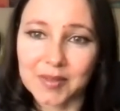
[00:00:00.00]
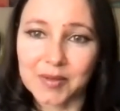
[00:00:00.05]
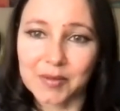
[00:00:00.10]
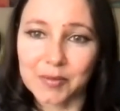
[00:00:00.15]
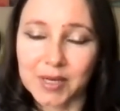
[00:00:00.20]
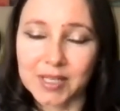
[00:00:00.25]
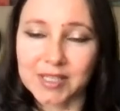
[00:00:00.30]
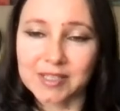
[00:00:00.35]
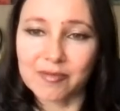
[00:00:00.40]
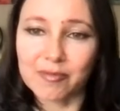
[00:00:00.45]
the
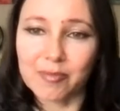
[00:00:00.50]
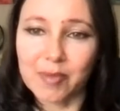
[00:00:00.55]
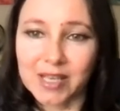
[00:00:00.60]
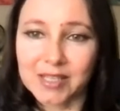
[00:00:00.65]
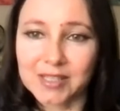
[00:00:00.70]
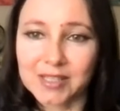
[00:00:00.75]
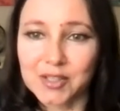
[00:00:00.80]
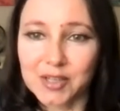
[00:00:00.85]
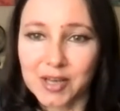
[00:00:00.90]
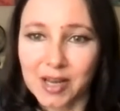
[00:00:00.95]
rites of
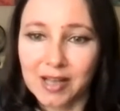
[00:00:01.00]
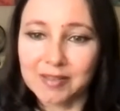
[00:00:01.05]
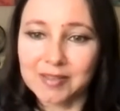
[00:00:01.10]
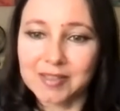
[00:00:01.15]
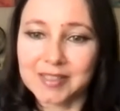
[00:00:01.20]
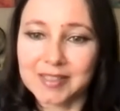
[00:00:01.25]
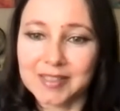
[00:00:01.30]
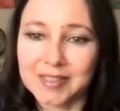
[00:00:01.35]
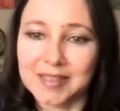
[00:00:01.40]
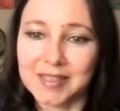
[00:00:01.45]
passage
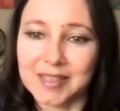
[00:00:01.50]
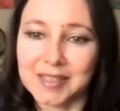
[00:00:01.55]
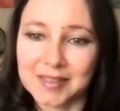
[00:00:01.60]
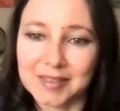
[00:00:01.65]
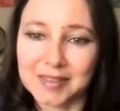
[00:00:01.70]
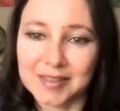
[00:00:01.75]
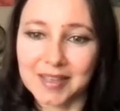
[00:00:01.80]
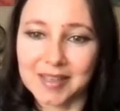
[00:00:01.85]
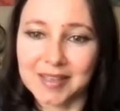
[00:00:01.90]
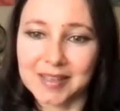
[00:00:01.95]
council and that,
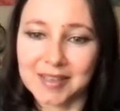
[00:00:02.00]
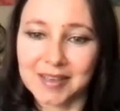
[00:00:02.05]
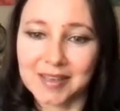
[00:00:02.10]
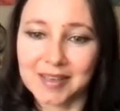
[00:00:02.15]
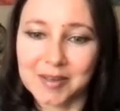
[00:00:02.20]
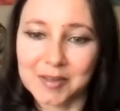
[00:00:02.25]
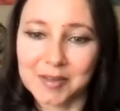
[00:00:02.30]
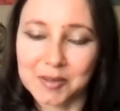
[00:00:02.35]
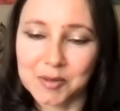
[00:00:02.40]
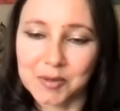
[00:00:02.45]
that
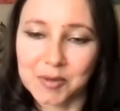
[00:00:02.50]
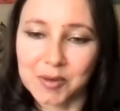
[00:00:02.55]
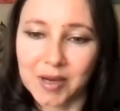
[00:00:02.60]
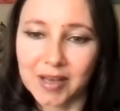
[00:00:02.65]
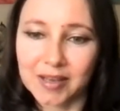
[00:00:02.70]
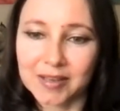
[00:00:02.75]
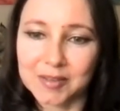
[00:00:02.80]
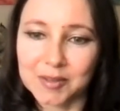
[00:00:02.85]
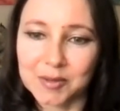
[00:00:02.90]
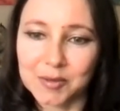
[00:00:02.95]
uh, you,
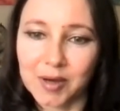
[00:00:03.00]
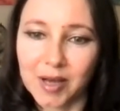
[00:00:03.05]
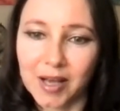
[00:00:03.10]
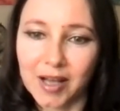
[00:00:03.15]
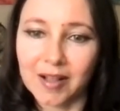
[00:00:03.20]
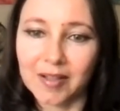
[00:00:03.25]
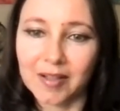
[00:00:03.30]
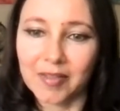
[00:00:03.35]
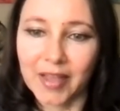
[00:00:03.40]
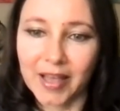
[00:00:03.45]
you
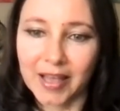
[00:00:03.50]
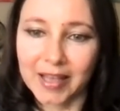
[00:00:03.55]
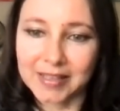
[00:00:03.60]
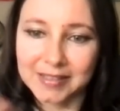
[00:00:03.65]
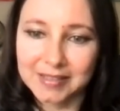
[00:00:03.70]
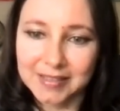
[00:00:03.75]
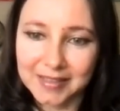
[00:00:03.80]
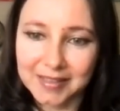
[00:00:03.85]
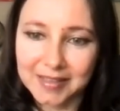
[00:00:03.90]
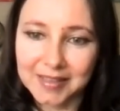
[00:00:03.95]
held
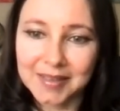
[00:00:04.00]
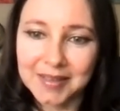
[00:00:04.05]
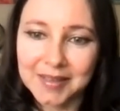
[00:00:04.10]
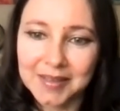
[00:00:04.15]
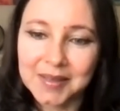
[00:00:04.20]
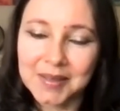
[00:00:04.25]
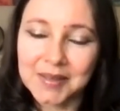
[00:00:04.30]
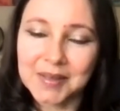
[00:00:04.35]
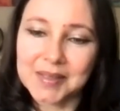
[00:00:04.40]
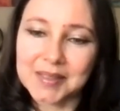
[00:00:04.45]
that,
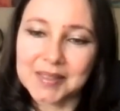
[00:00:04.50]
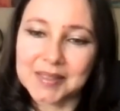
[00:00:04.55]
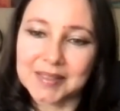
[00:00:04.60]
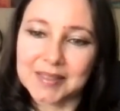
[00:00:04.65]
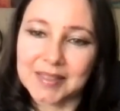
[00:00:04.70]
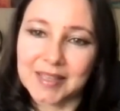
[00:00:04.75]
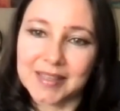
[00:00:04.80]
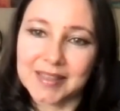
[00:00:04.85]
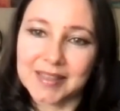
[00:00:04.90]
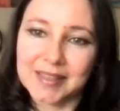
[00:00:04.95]

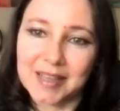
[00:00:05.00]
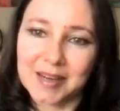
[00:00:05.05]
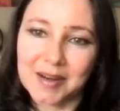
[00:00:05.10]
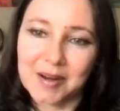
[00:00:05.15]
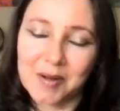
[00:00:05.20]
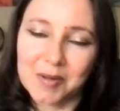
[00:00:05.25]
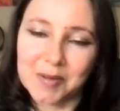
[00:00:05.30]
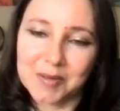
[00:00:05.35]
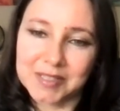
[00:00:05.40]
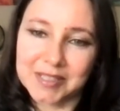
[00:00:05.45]
that, that
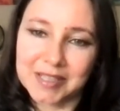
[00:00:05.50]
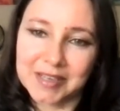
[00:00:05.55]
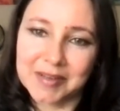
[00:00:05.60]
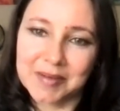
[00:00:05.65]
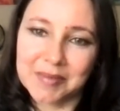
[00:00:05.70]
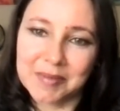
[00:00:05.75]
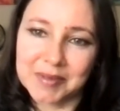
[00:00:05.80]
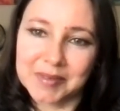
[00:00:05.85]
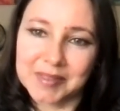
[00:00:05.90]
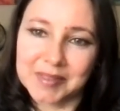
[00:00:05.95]
whole
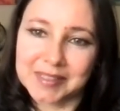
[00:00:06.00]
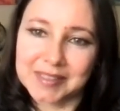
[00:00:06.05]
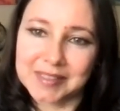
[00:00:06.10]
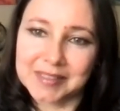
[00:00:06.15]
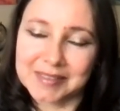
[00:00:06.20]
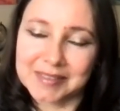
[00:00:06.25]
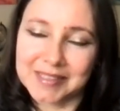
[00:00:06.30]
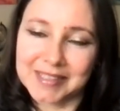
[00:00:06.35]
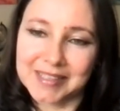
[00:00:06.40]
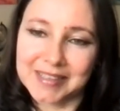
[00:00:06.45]
ceremony.
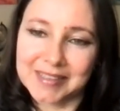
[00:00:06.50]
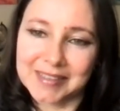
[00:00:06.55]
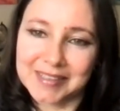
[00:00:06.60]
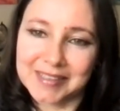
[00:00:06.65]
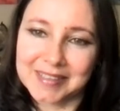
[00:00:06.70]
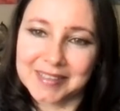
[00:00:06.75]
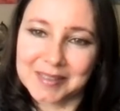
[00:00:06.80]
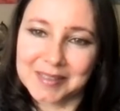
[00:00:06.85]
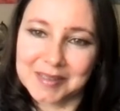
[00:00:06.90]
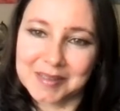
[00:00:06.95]
So yeah,
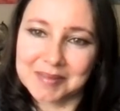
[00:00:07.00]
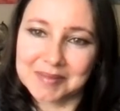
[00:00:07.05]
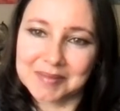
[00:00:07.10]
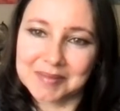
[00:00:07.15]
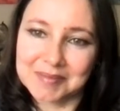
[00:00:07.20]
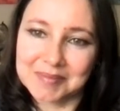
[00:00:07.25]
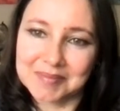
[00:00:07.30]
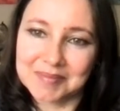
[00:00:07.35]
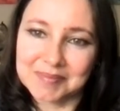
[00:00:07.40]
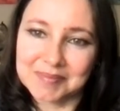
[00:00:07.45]
thank you.